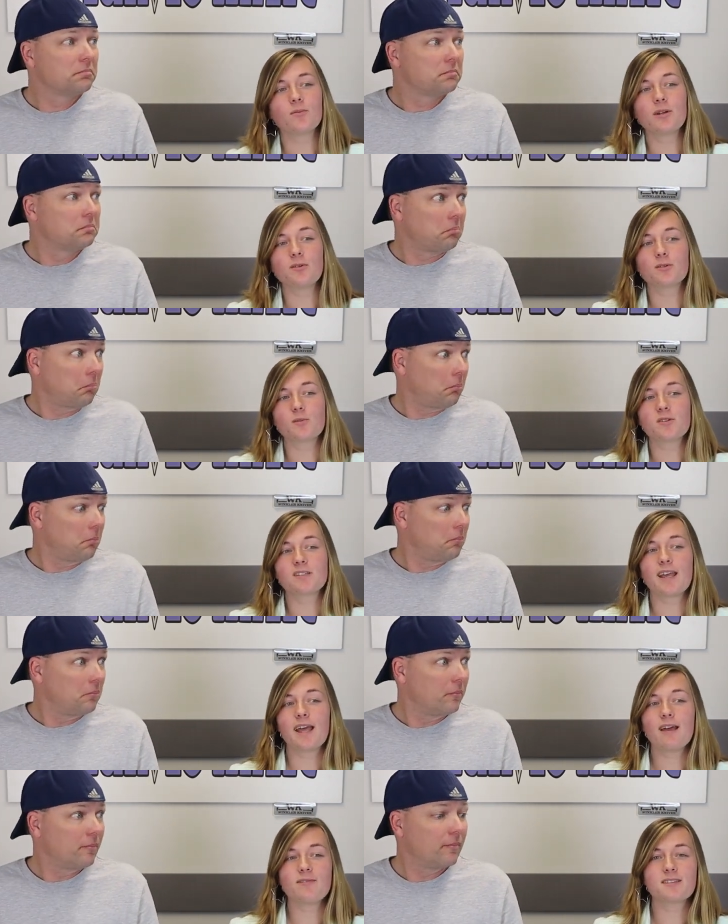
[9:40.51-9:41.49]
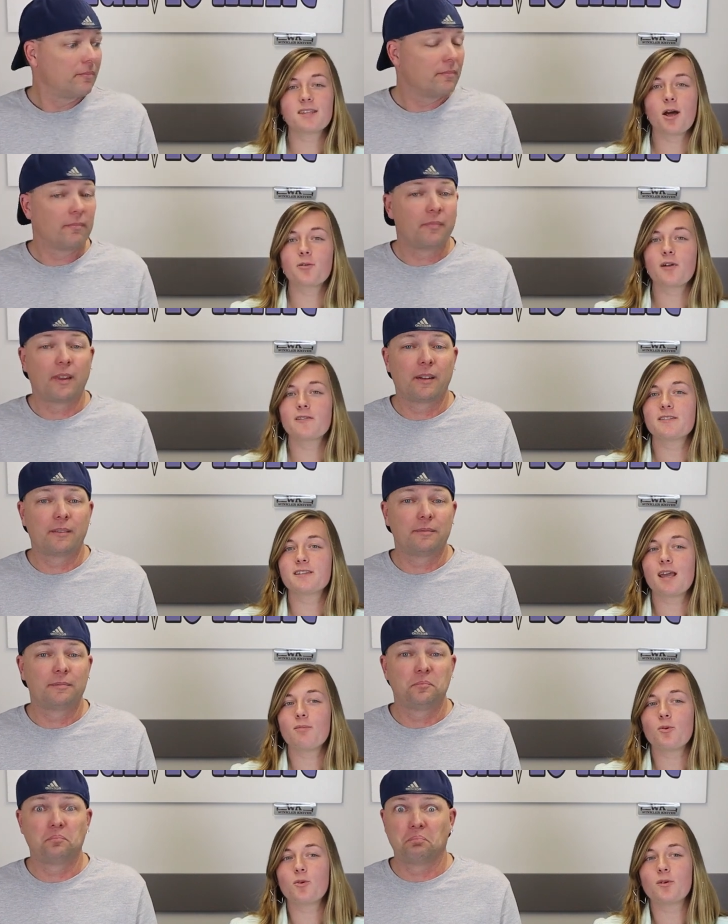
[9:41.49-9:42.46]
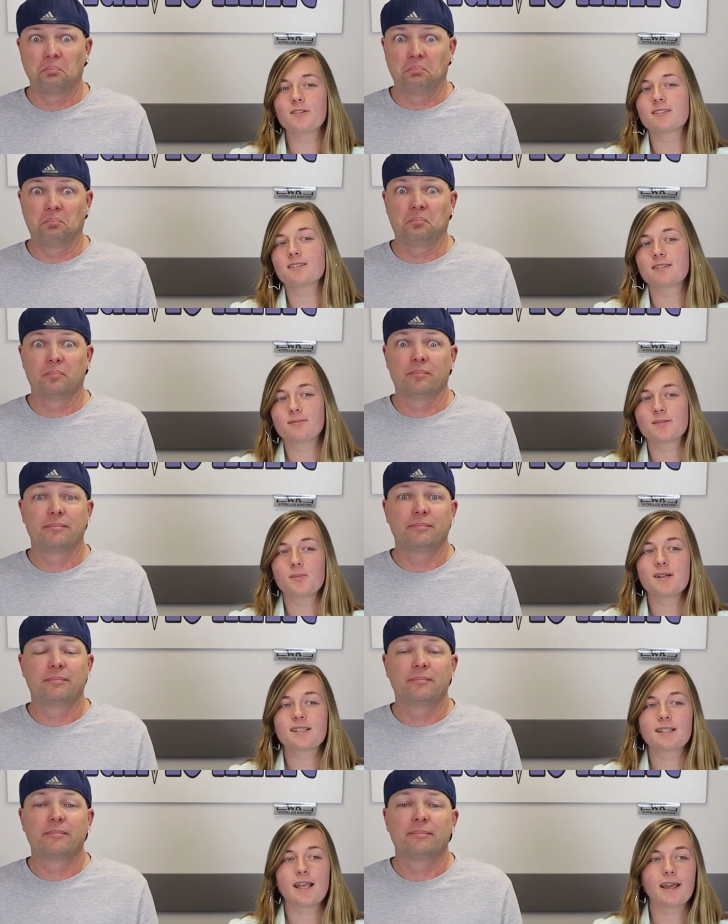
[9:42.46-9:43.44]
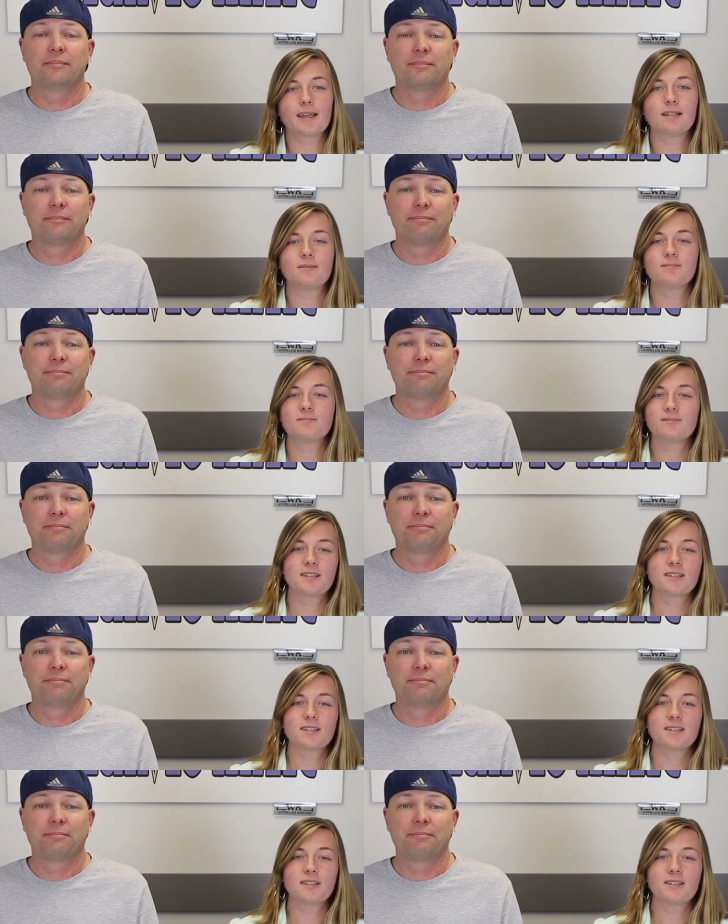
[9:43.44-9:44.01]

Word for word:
Speaker 1: we were supposed to have the stealth on the table. What's somebody slacking?